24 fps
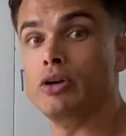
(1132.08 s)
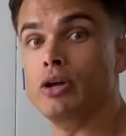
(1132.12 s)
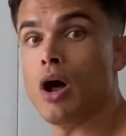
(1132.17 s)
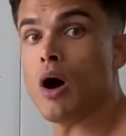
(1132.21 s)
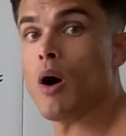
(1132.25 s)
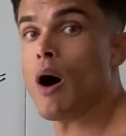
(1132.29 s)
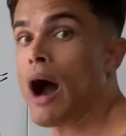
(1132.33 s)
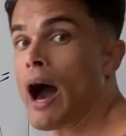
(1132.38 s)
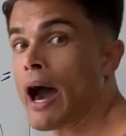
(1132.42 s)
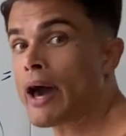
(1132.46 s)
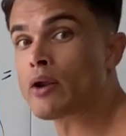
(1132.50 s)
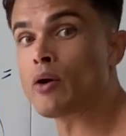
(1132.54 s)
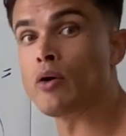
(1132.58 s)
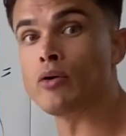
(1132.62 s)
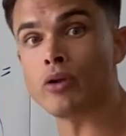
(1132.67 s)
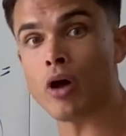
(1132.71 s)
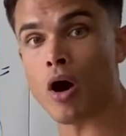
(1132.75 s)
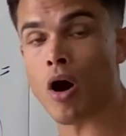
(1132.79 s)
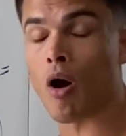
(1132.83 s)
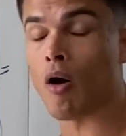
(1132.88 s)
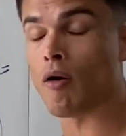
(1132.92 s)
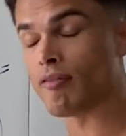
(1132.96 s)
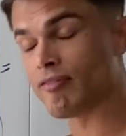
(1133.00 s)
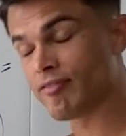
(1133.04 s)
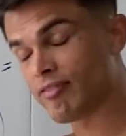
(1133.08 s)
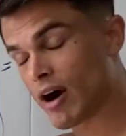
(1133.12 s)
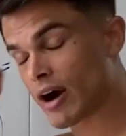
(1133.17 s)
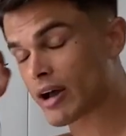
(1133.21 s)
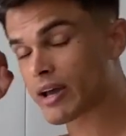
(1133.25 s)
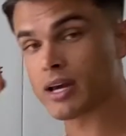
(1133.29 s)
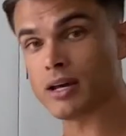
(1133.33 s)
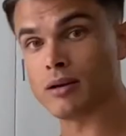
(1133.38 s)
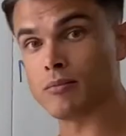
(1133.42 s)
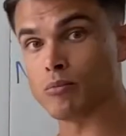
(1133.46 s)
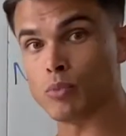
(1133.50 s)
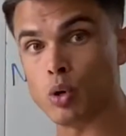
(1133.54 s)
I don't know,
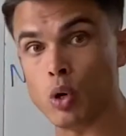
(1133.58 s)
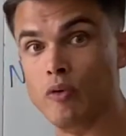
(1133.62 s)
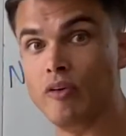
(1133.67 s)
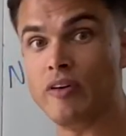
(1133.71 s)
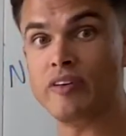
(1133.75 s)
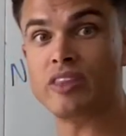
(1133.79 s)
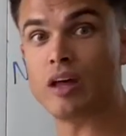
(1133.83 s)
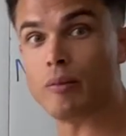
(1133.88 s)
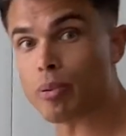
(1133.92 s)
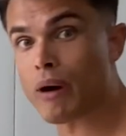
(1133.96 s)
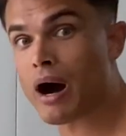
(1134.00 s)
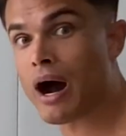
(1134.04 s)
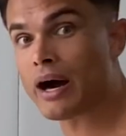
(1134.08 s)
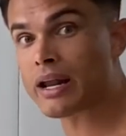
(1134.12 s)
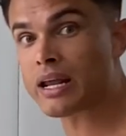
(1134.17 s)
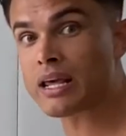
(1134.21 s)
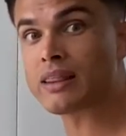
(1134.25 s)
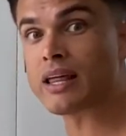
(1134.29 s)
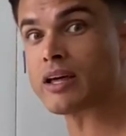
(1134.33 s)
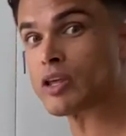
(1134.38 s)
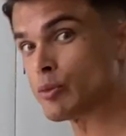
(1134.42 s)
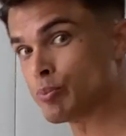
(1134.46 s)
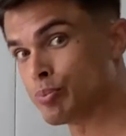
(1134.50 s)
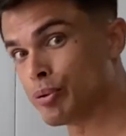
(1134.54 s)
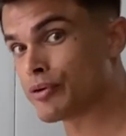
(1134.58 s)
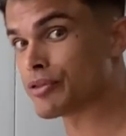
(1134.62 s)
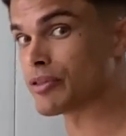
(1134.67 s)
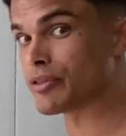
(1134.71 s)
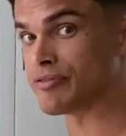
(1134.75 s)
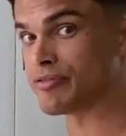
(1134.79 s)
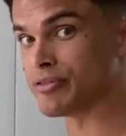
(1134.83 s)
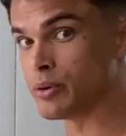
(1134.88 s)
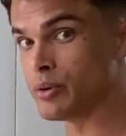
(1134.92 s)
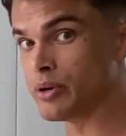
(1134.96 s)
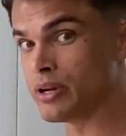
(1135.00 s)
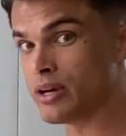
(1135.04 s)
fucking moving the body that you put the
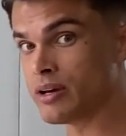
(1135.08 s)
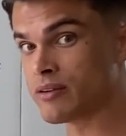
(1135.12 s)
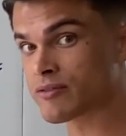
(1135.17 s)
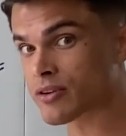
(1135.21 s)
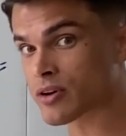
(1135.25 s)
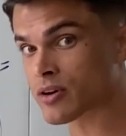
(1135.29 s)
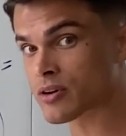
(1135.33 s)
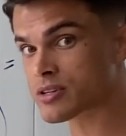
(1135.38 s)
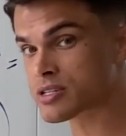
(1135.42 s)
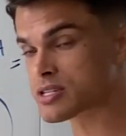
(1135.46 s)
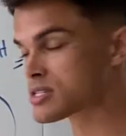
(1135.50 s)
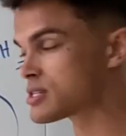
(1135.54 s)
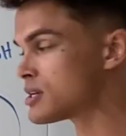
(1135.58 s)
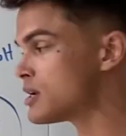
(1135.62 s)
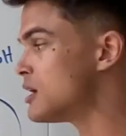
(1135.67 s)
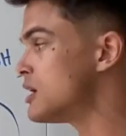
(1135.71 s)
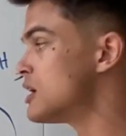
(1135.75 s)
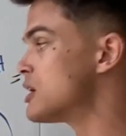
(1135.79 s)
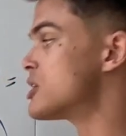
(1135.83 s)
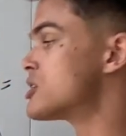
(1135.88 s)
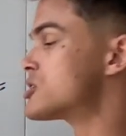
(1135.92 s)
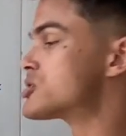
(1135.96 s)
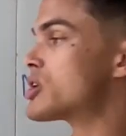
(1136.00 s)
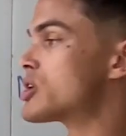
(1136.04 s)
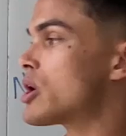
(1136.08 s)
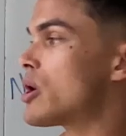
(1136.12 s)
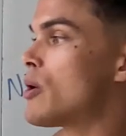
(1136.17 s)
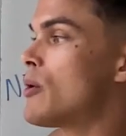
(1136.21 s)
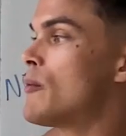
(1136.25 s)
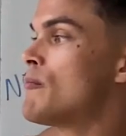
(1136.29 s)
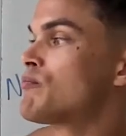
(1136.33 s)
food in first. So